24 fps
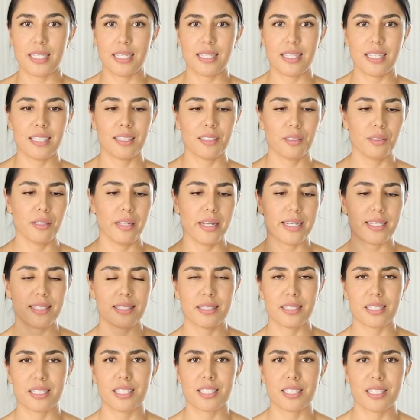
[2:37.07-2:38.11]
I think they're like
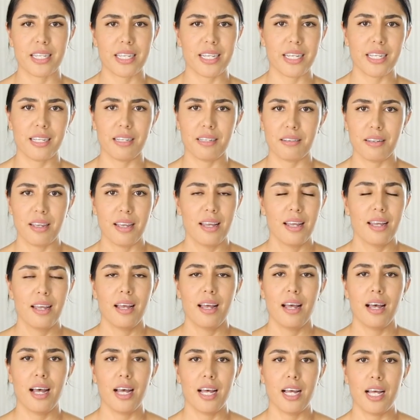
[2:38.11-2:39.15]
16
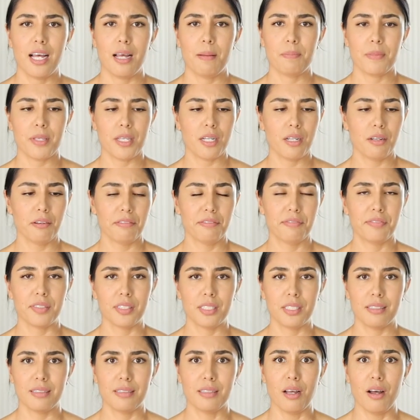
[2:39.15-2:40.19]
uh, you know,
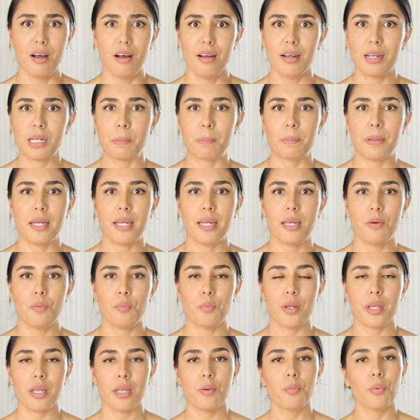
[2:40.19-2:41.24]
foot long, but
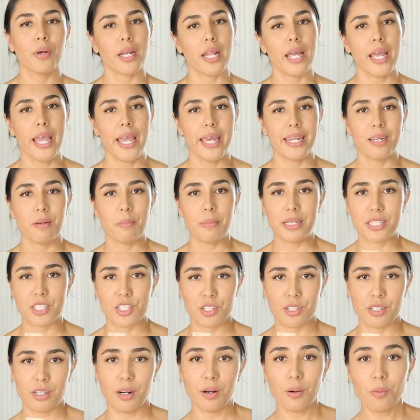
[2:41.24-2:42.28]
we went ahead and
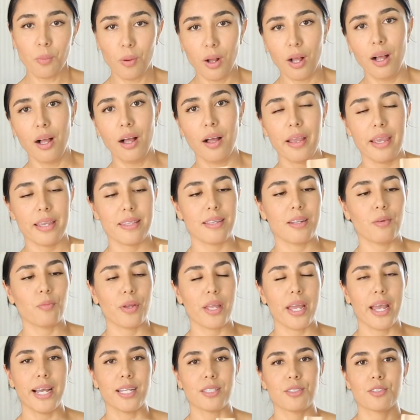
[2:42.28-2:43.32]
measured our wall and then we
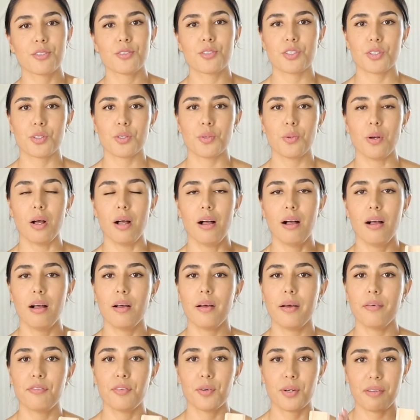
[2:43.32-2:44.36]
had to do
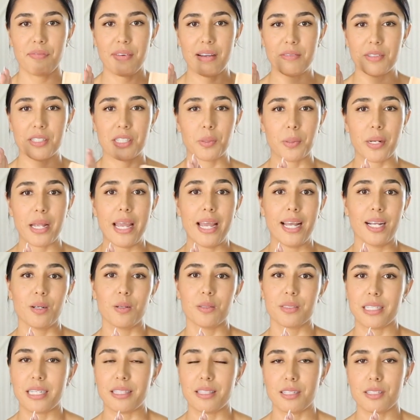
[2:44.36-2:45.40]
all 45 degree
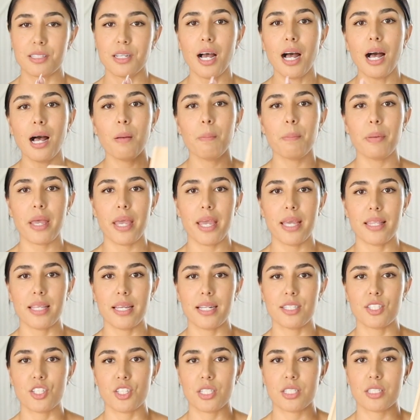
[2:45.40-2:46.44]
angles at the top and
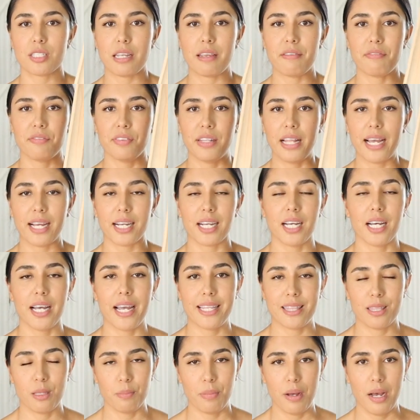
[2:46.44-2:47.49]
then just a flat cut
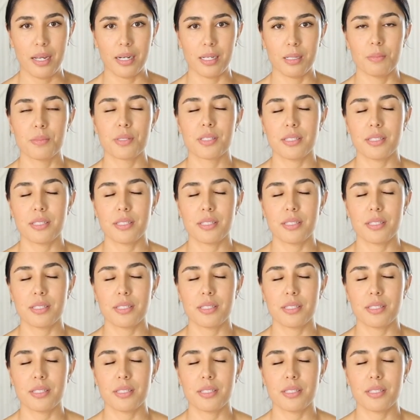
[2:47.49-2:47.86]
at the bottom.